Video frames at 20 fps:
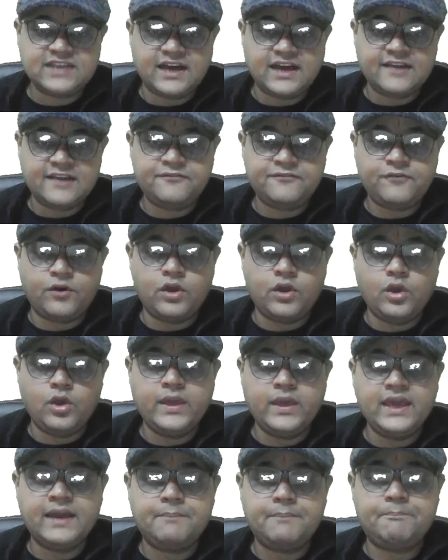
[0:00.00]
are
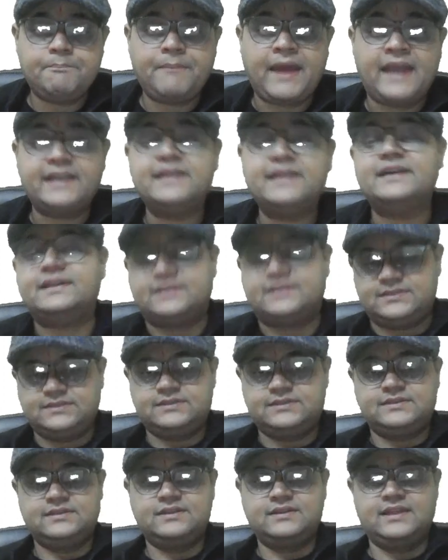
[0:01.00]
following a pattern
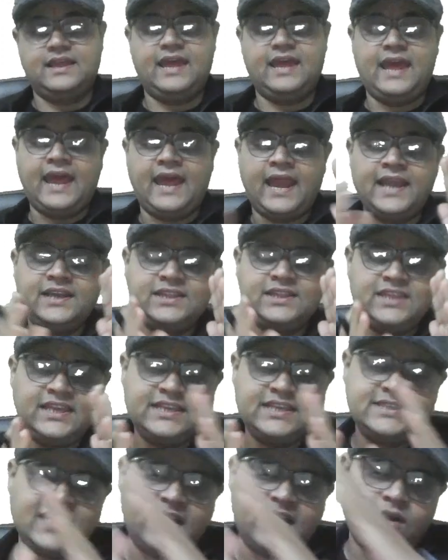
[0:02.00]
and
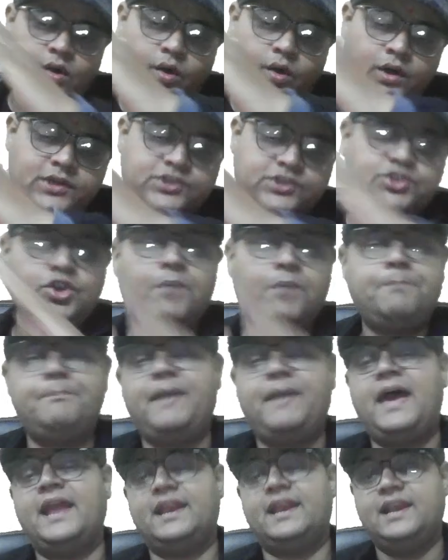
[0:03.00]
these are also
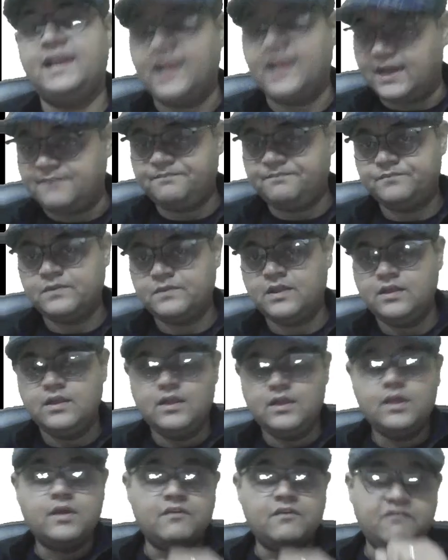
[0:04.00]
parallel.
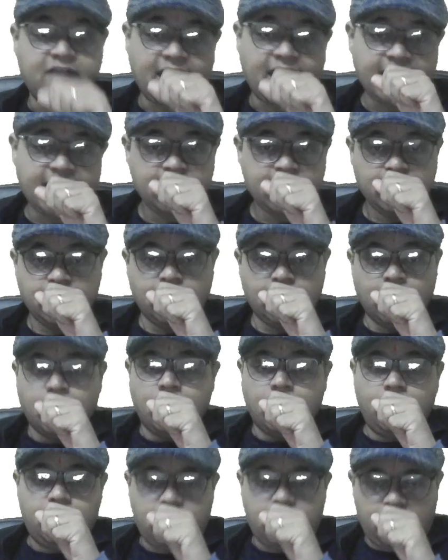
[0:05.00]
Why?
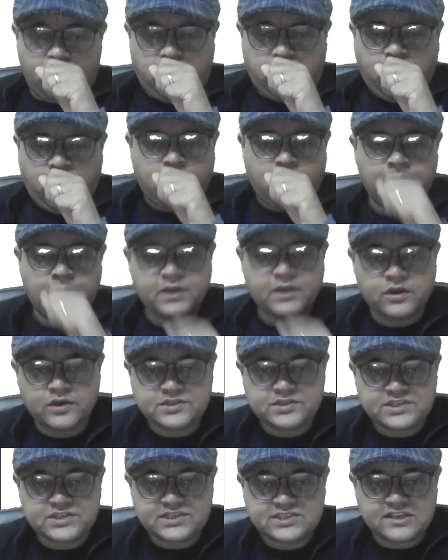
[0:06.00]

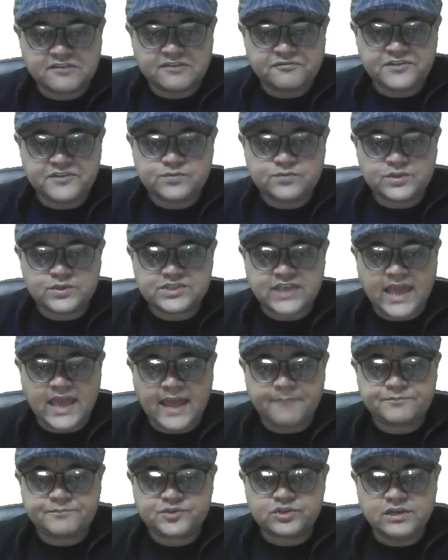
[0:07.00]
Because the surface was
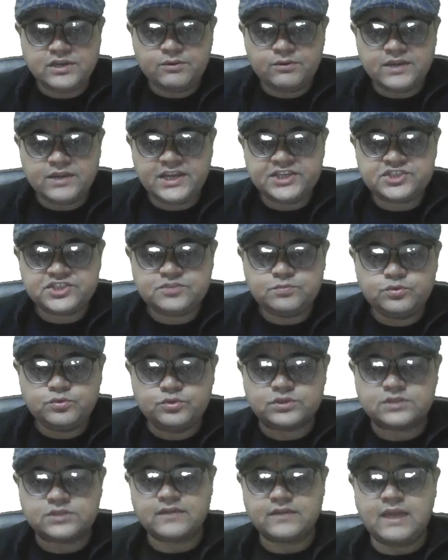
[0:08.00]
absolutely
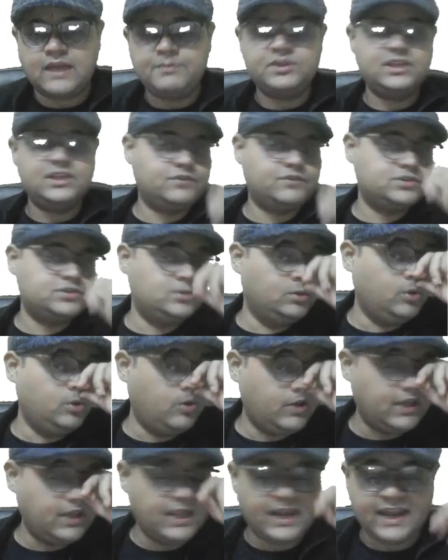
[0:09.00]
smooth. I mean, there was
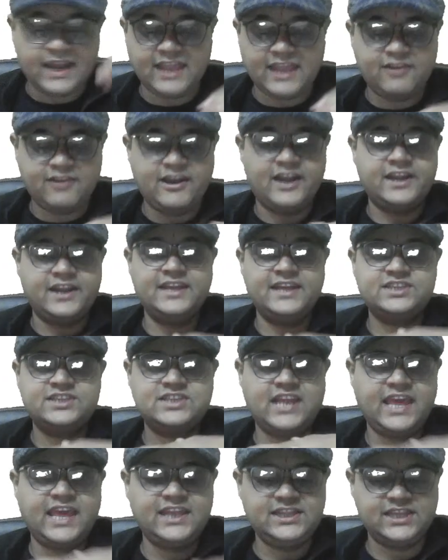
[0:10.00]
no irregularity. It's
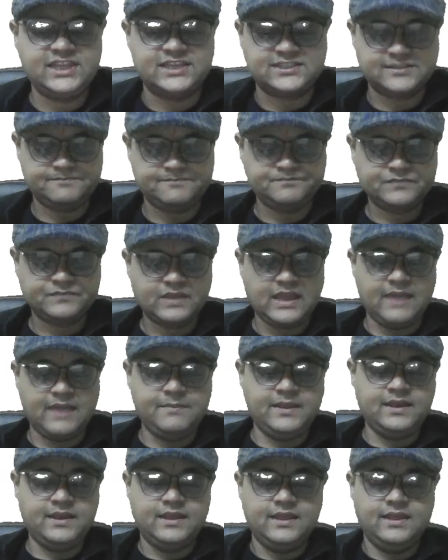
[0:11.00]
like this. I mean,